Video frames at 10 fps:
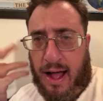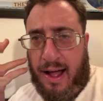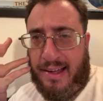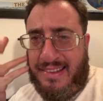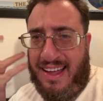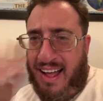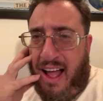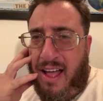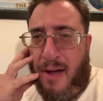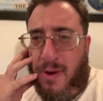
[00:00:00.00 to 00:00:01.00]

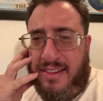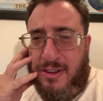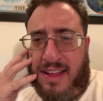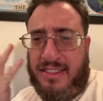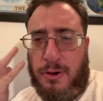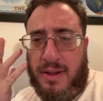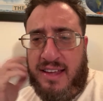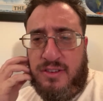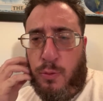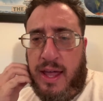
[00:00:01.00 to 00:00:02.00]
I want to do like 2 of
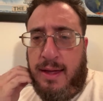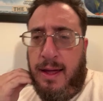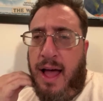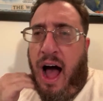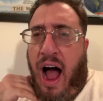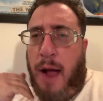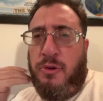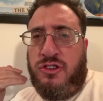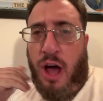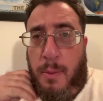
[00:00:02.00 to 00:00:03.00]
these a week. I
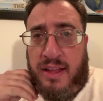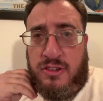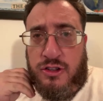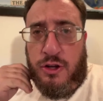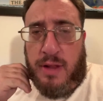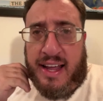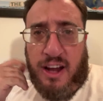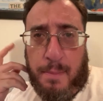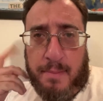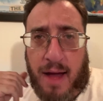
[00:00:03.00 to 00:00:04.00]
was going to do like an
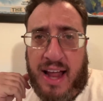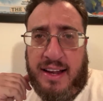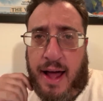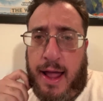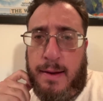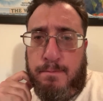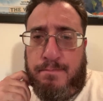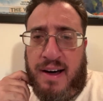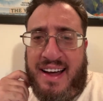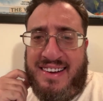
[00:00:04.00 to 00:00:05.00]
open mic night,
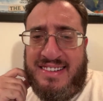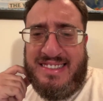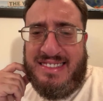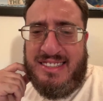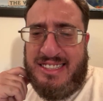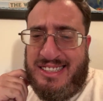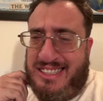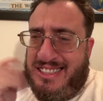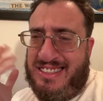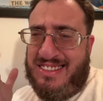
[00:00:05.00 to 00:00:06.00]
but
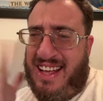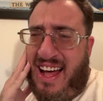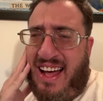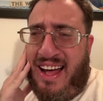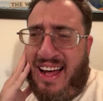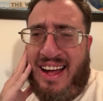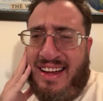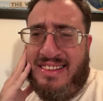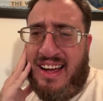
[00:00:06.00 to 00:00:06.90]
I